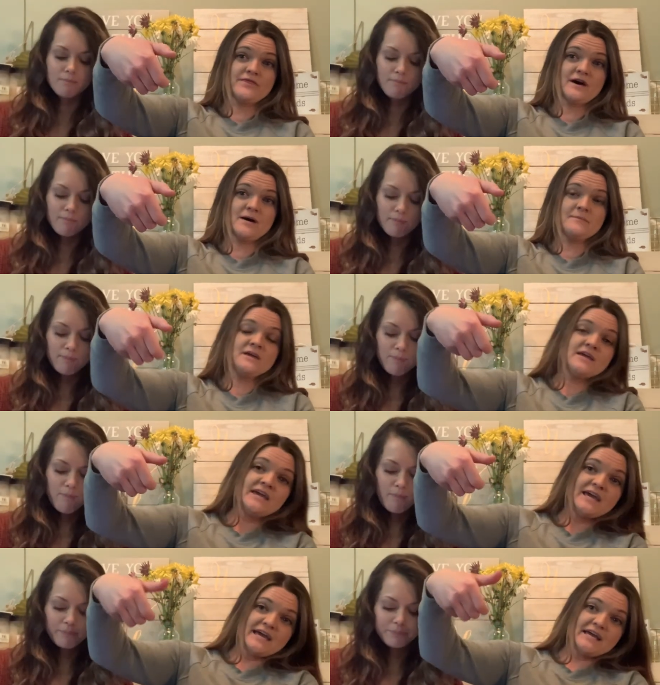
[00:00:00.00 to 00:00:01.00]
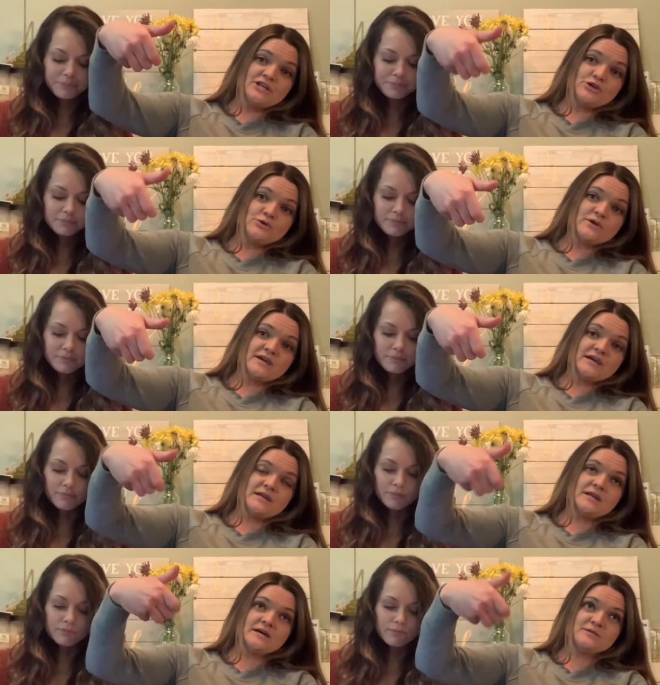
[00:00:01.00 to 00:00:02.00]
Speaker 1: thumb and you
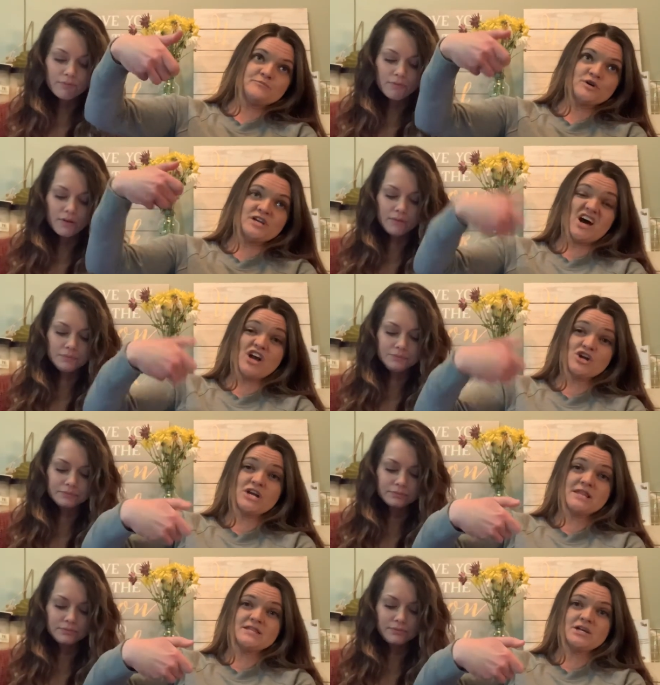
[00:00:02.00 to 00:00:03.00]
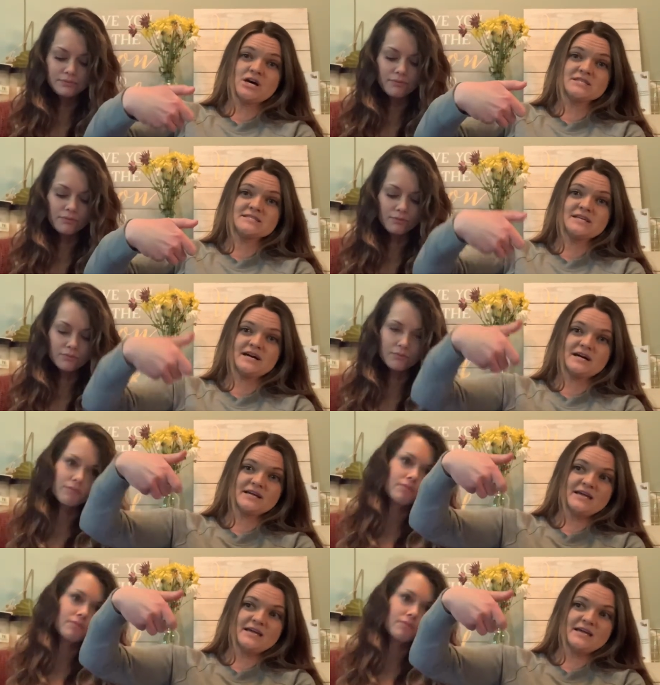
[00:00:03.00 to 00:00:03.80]
can put it underneath the dog's tongue